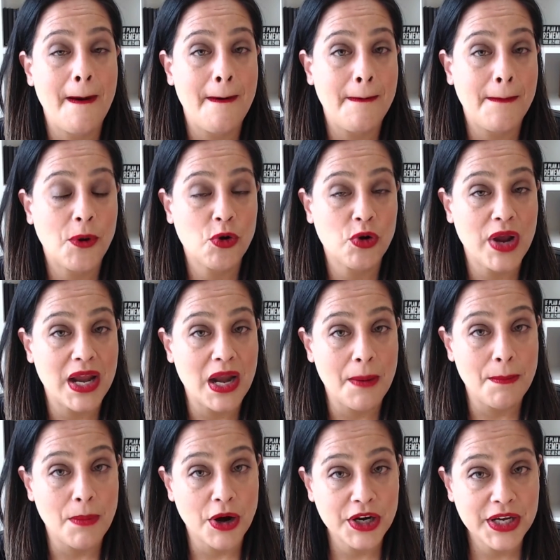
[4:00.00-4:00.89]
create a
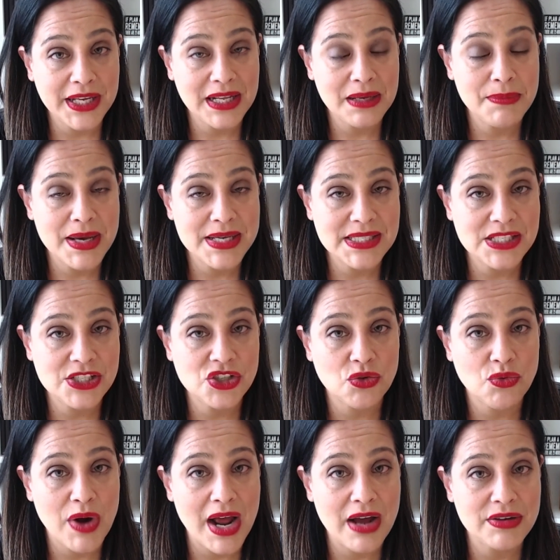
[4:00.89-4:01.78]
marketing message
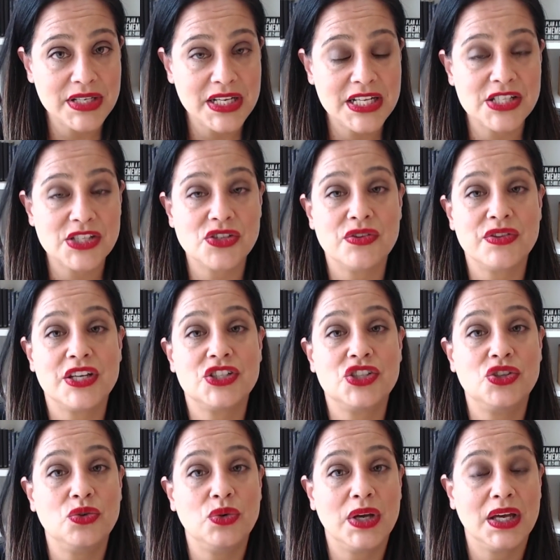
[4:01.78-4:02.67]
around it so that
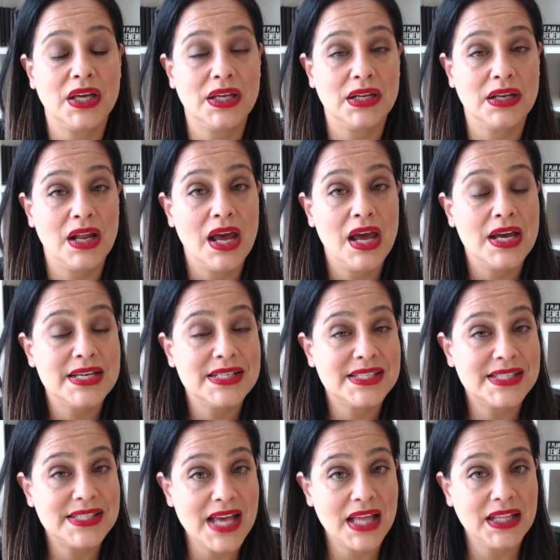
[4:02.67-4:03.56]
you can
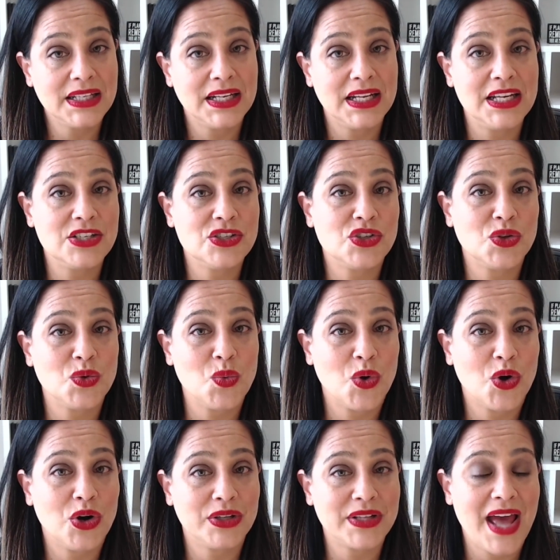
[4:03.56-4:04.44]
sell it into the
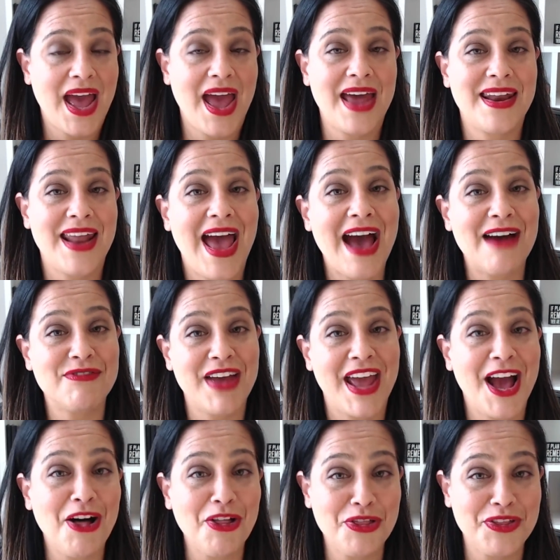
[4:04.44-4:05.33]
world and have a
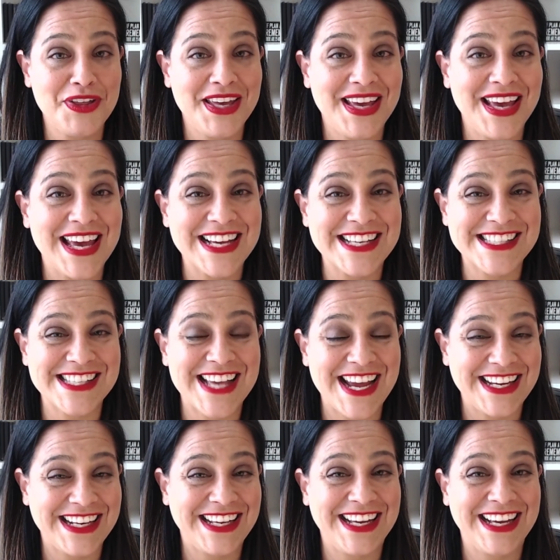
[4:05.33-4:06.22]
healthy,
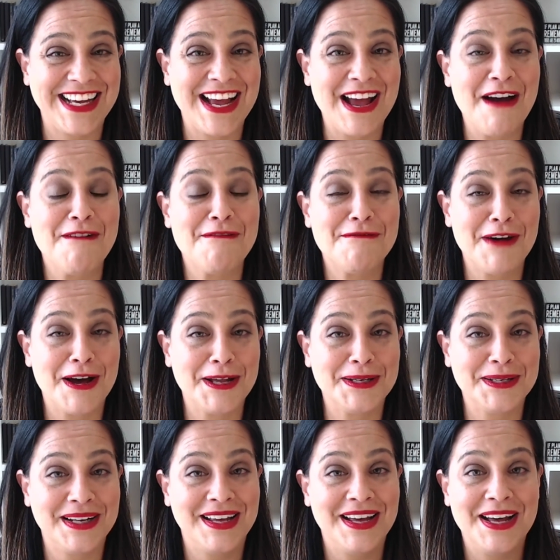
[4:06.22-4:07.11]
exciting,
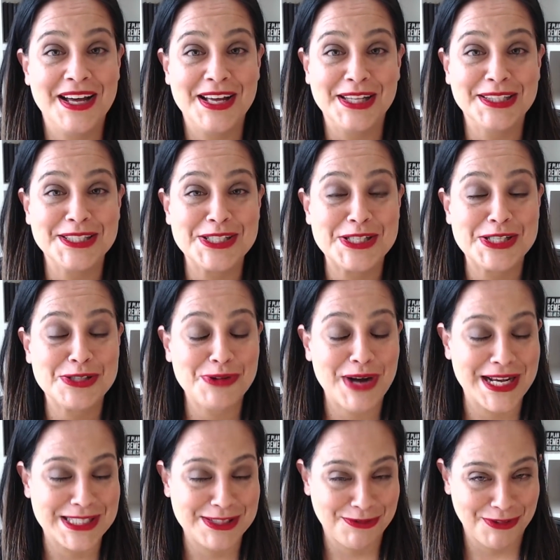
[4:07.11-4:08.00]
fun,
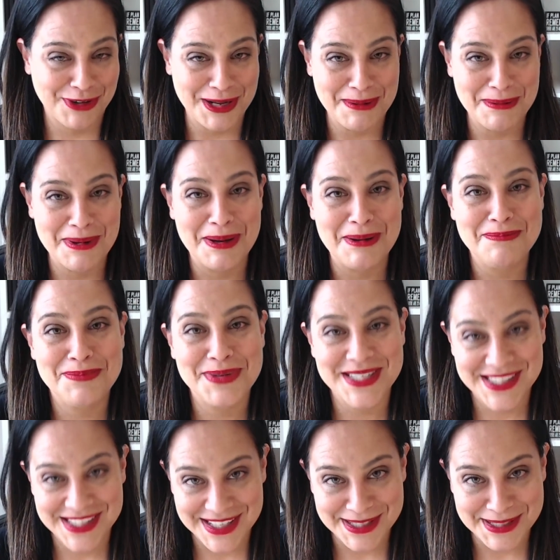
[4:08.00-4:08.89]
stress-free
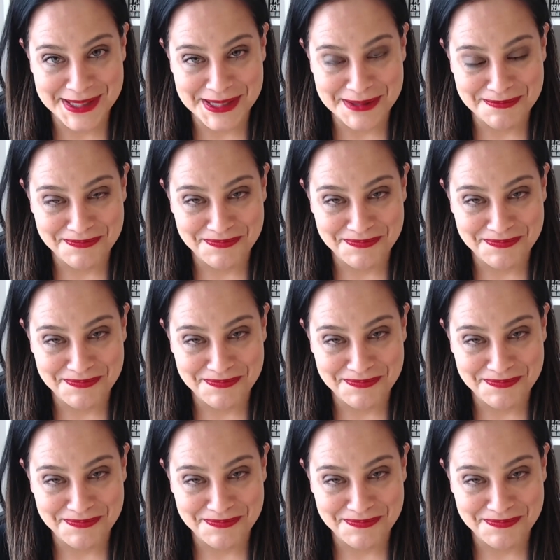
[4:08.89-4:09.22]
business.